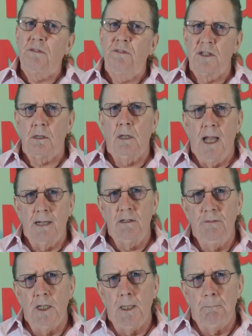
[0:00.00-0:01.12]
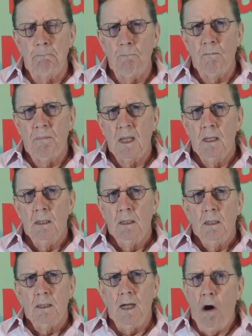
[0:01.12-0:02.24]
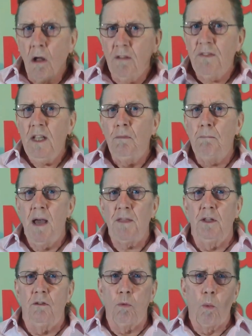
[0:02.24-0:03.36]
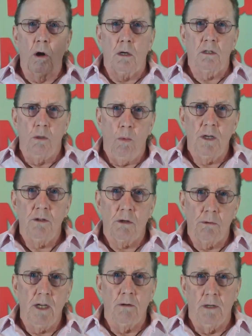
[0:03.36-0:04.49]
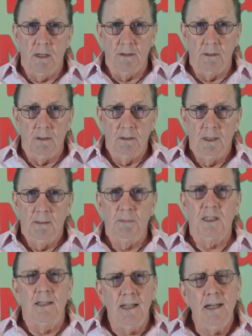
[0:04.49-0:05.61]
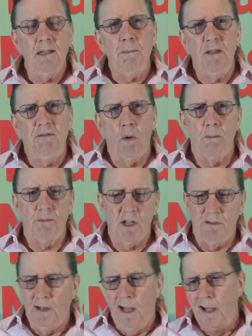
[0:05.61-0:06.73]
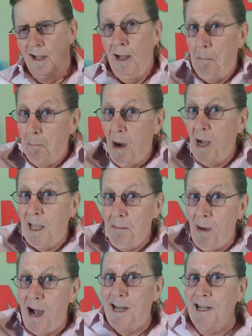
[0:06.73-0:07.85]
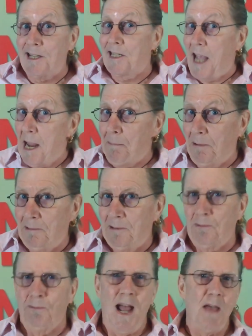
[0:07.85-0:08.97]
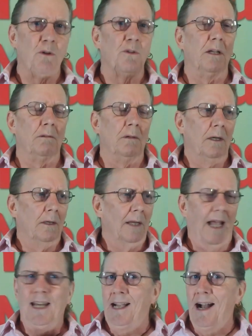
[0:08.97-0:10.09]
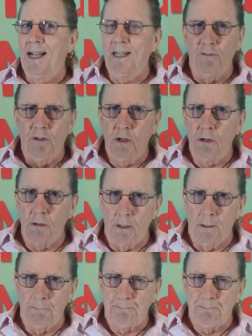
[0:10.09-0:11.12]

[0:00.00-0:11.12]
physical activity. Now, all of these methods work to one degree or another, but they tend to be forms of monkey mind escape rather than any kind of cure.